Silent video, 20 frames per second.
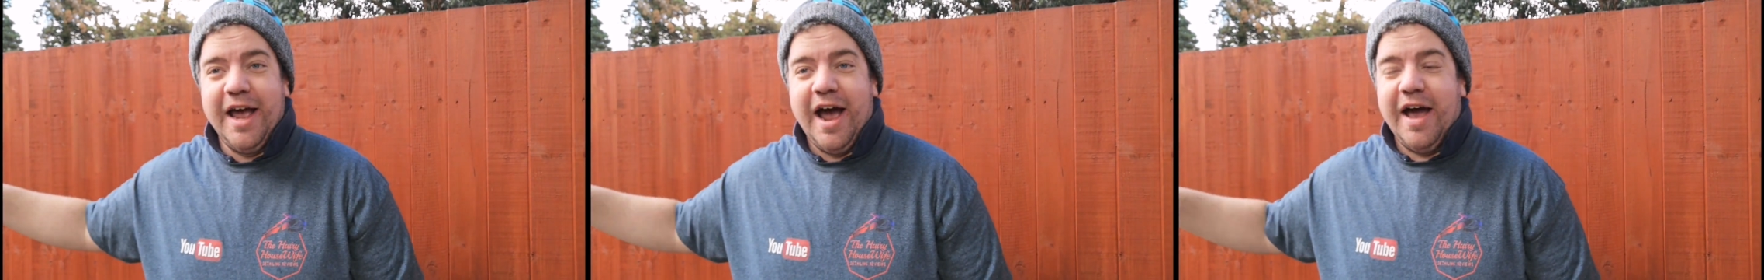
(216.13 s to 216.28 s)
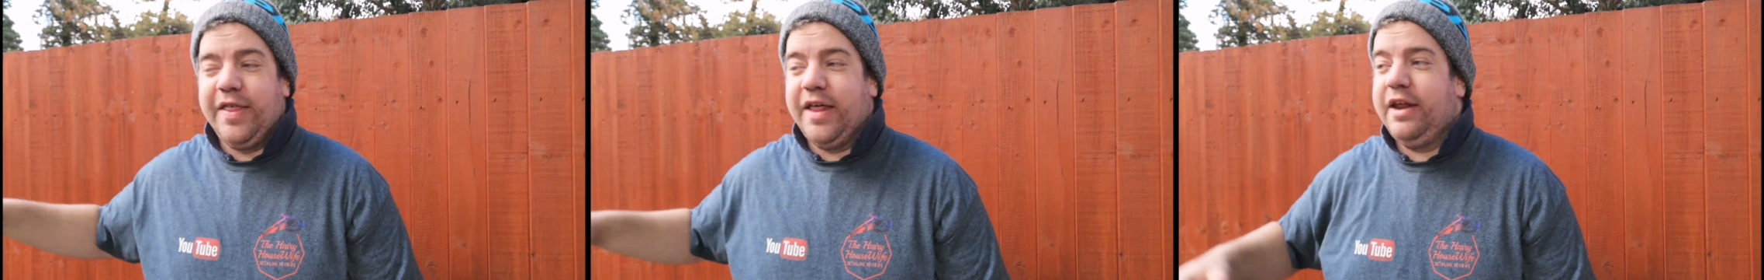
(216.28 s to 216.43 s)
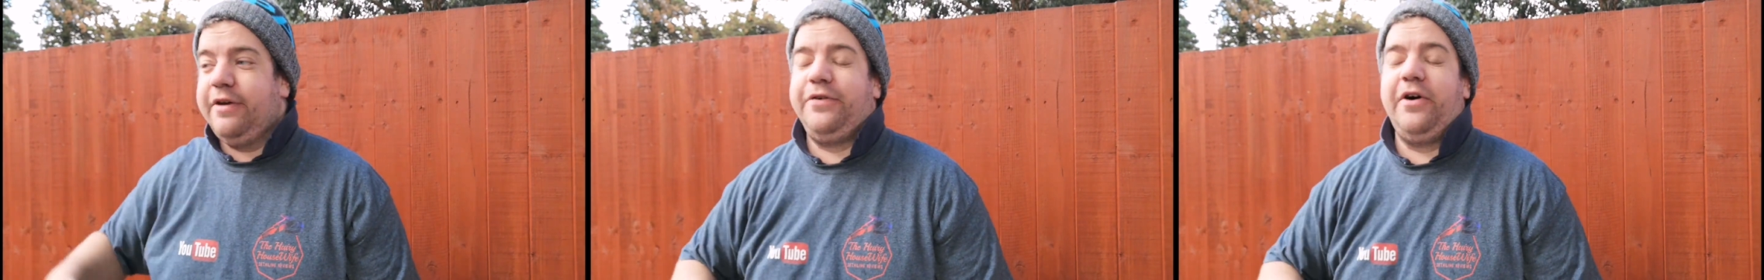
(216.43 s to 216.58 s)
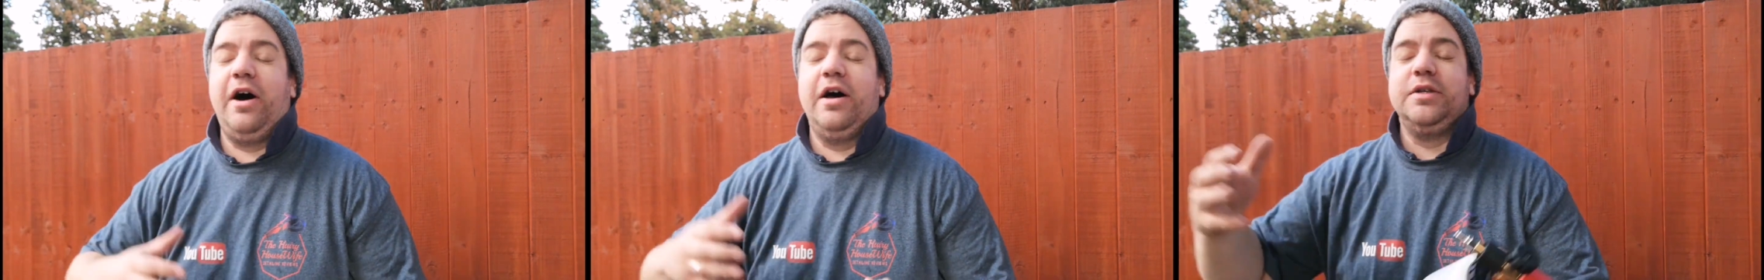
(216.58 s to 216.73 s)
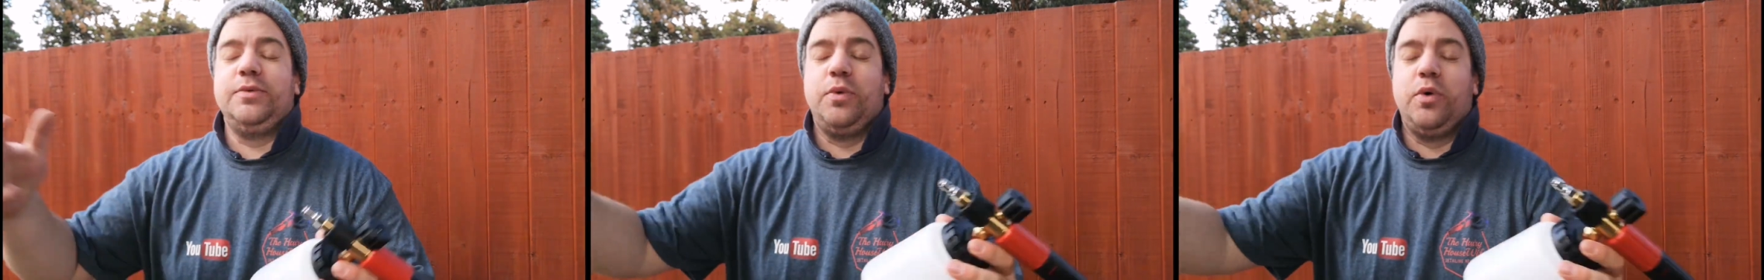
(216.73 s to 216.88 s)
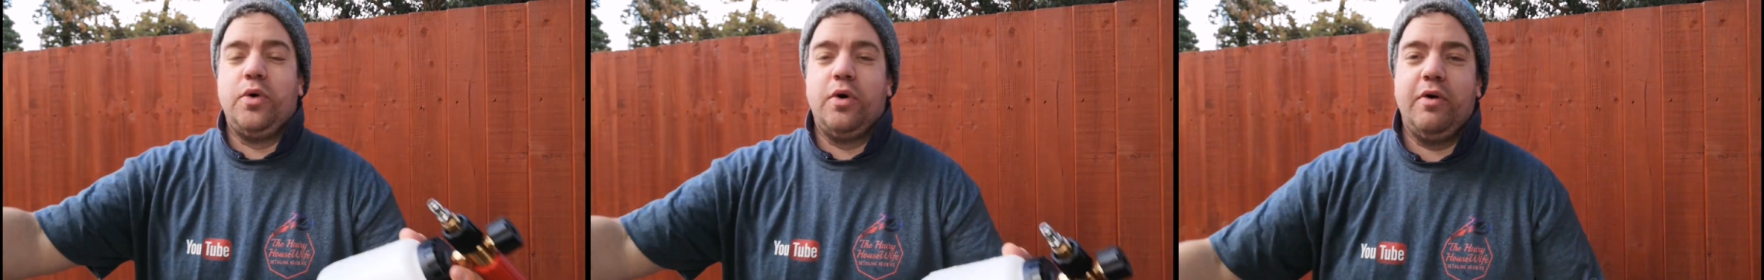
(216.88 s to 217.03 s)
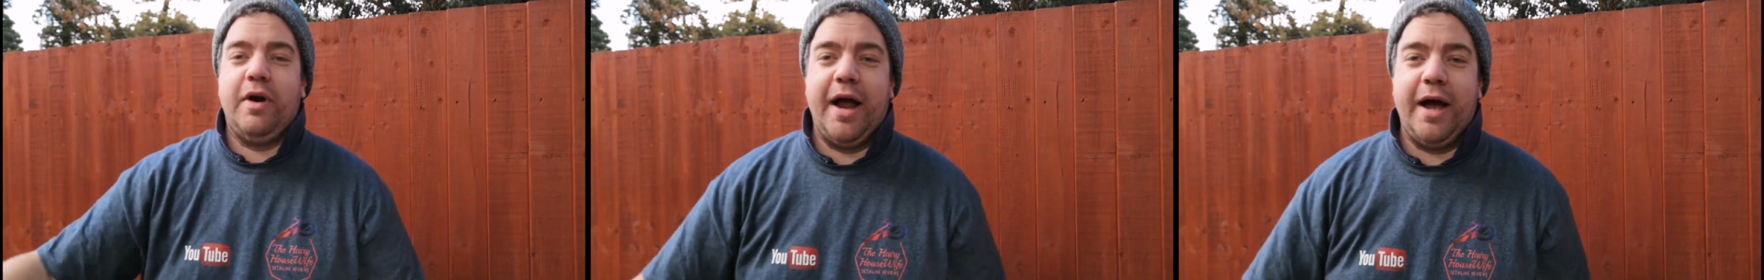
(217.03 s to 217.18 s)
and then it fires
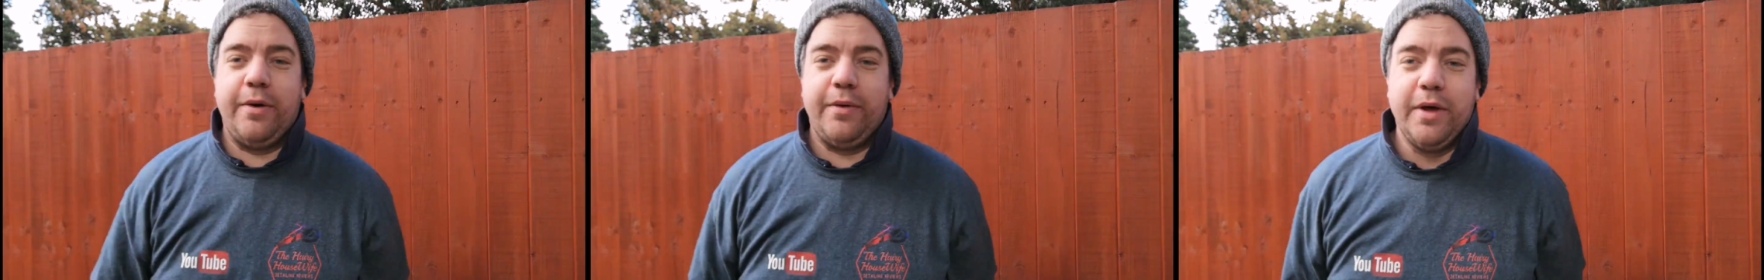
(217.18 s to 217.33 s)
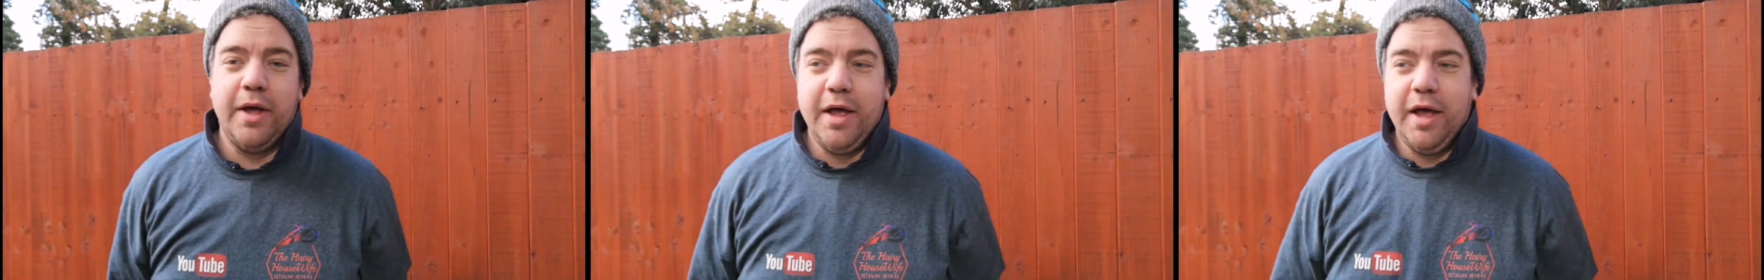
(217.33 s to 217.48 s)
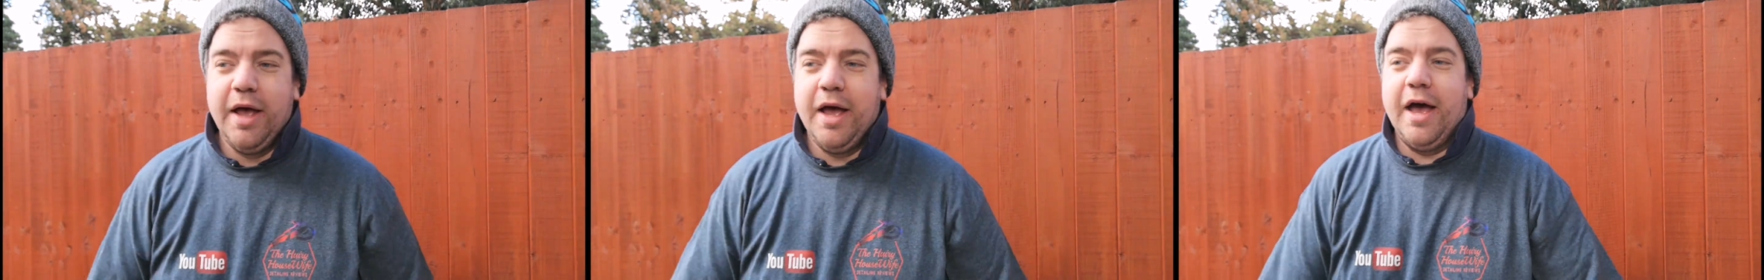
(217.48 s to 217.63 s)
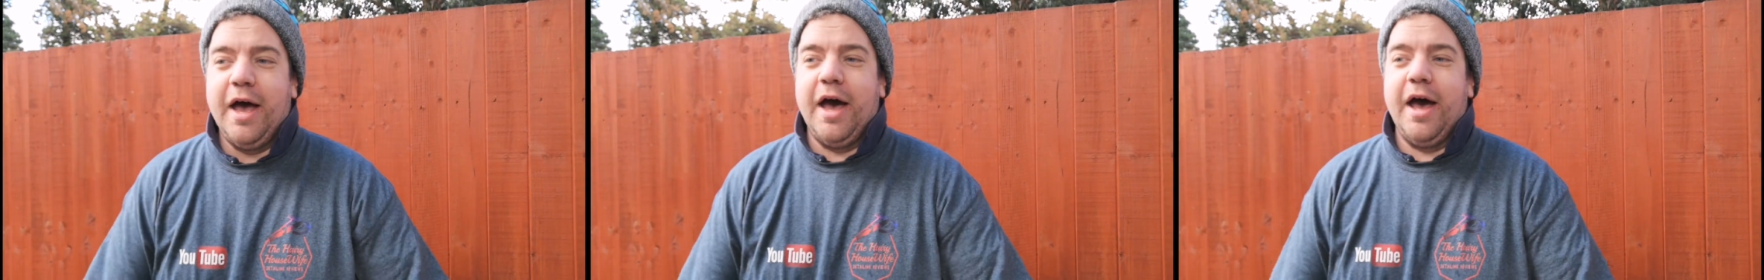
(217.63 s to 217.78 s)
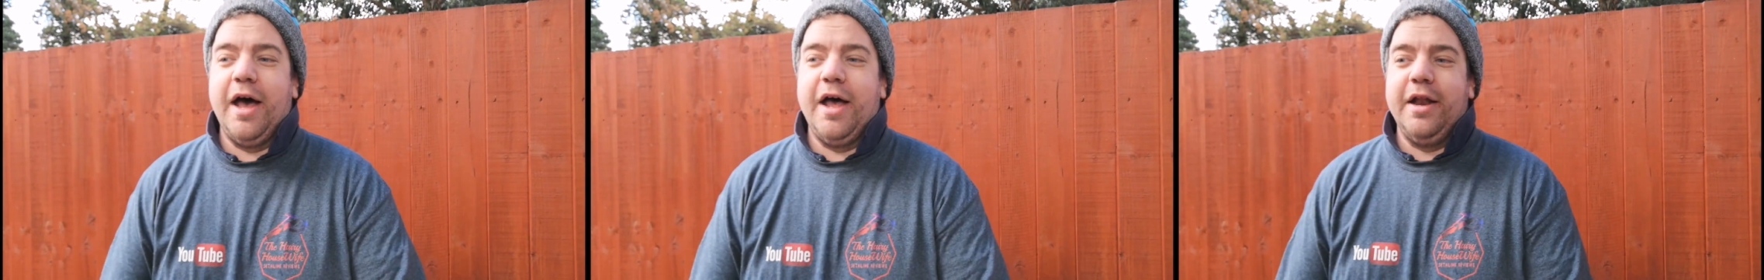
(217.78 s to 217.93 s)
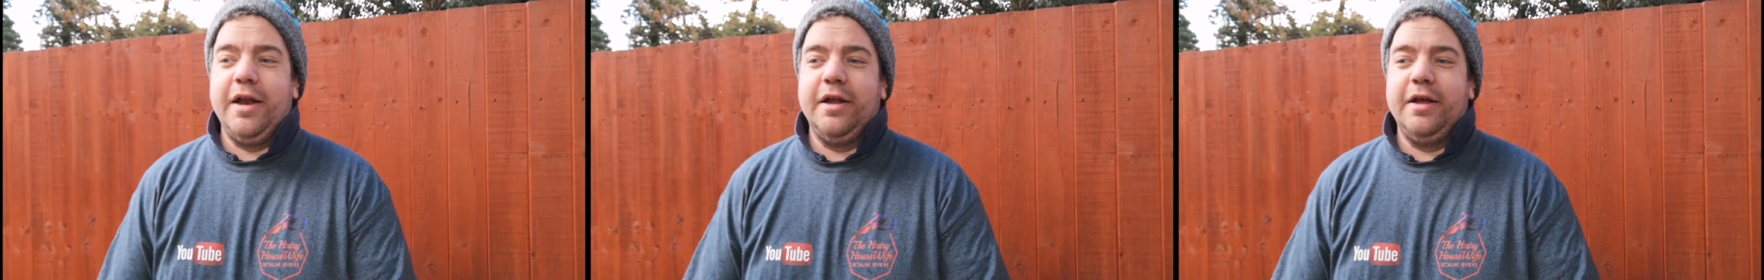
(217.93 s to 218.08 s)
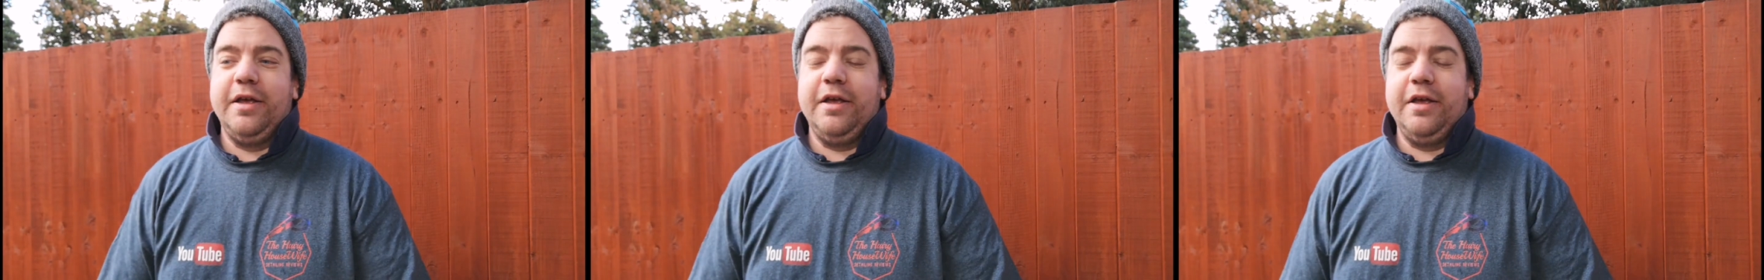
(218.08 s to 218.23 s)
water out
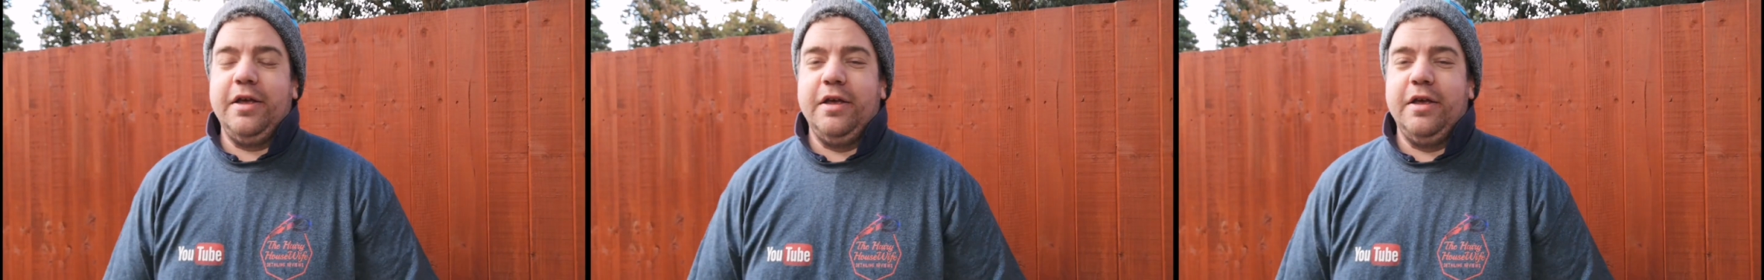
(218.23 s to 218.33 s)
and